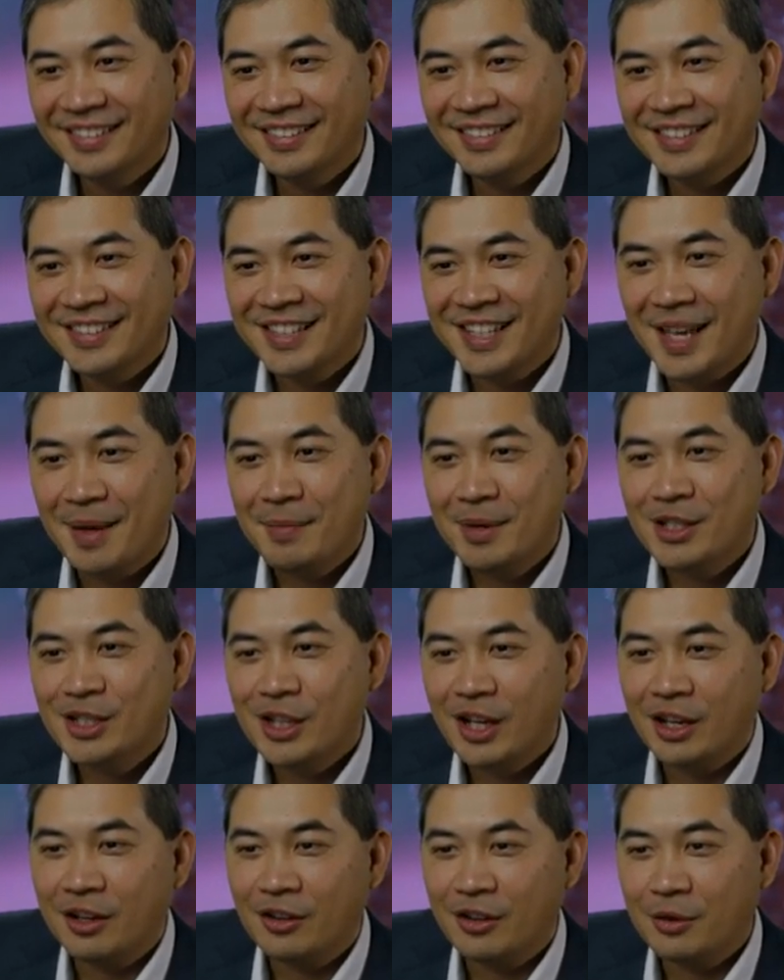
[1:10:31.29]
Sammy
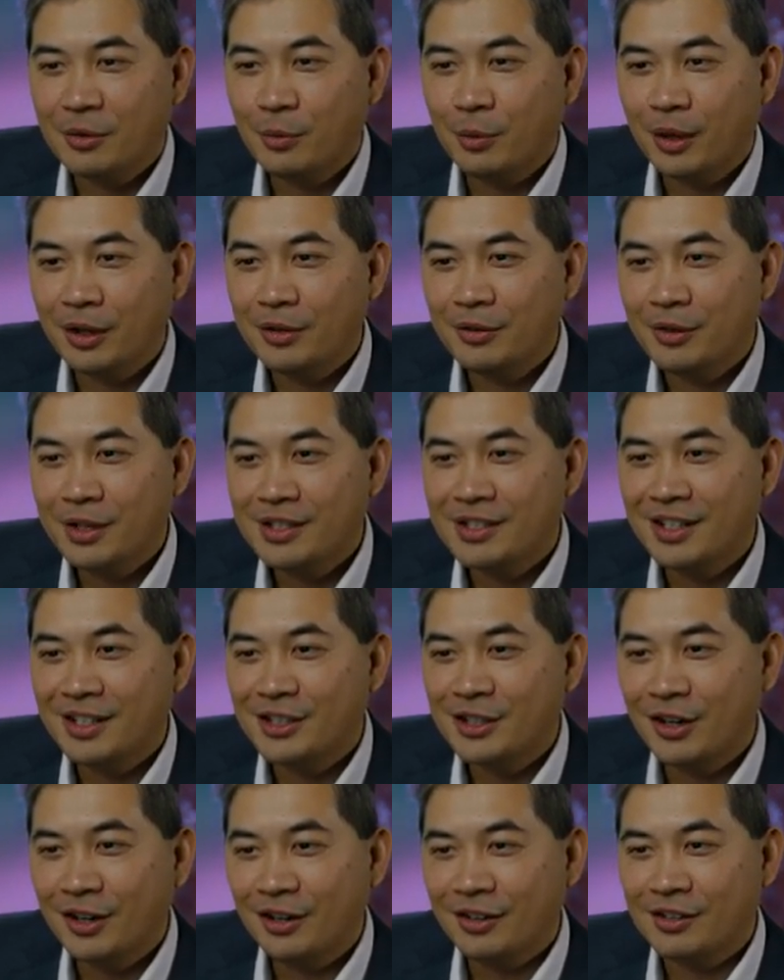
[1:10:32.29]
J, you're the one reason I
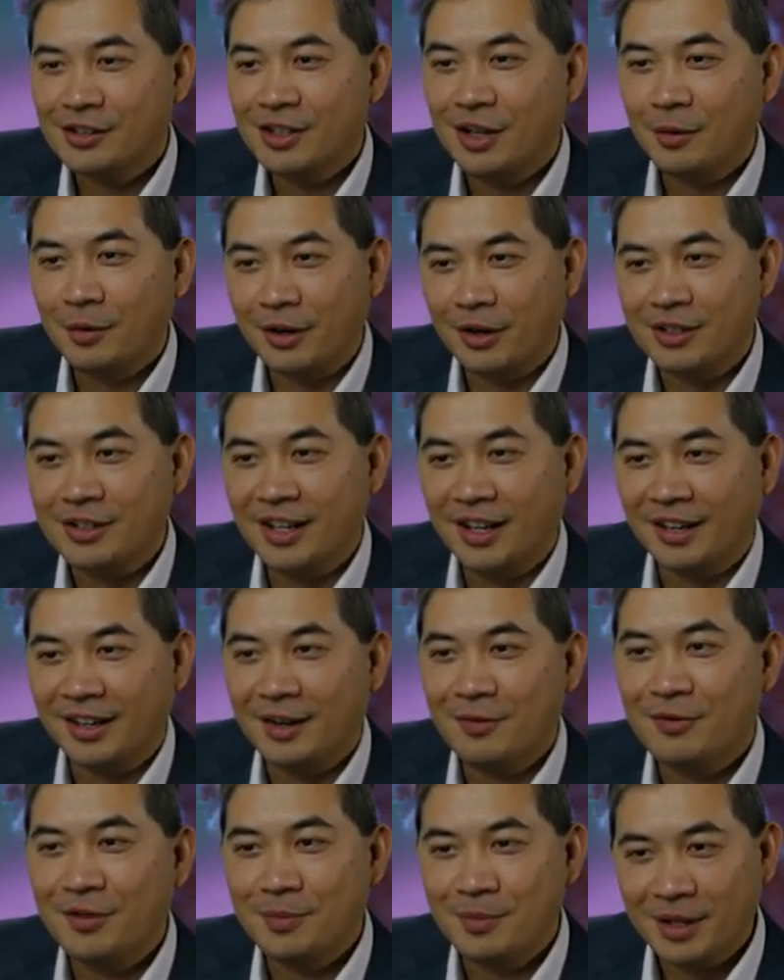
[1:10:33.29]
started a saltwater tank.
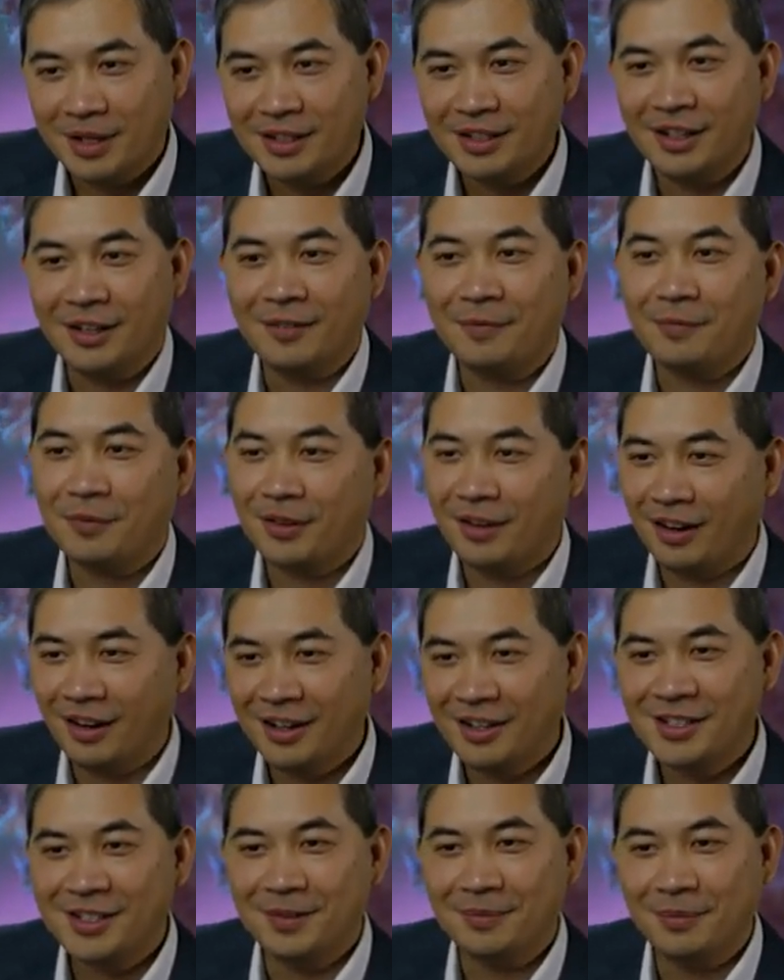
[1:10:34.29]
I'm from India.
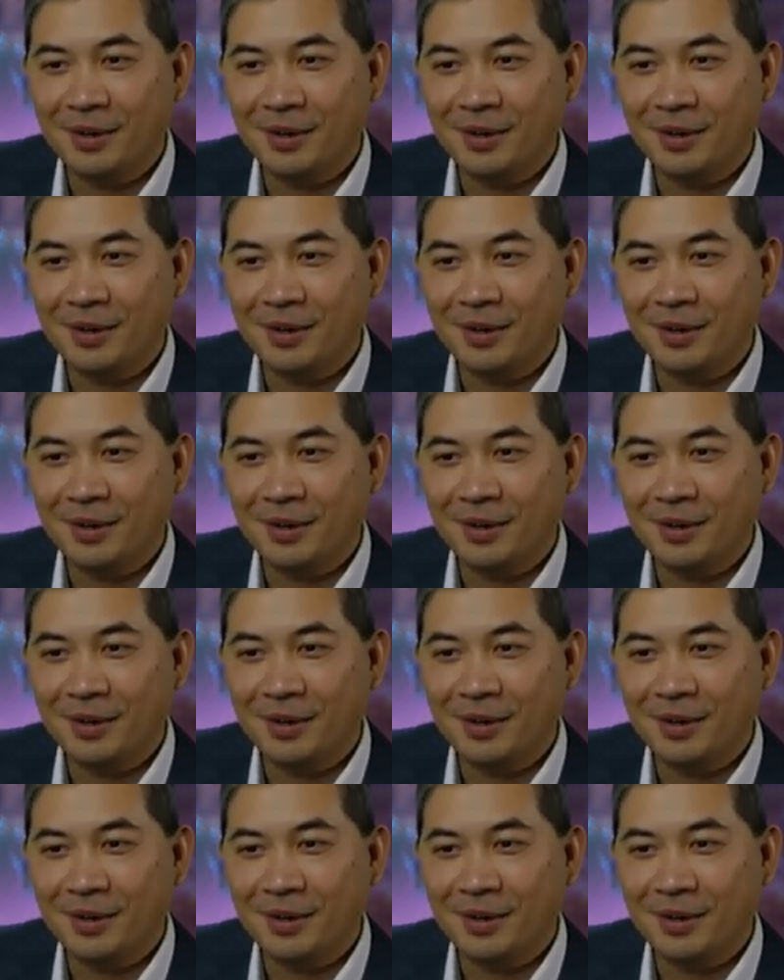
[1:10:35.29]
Awesome,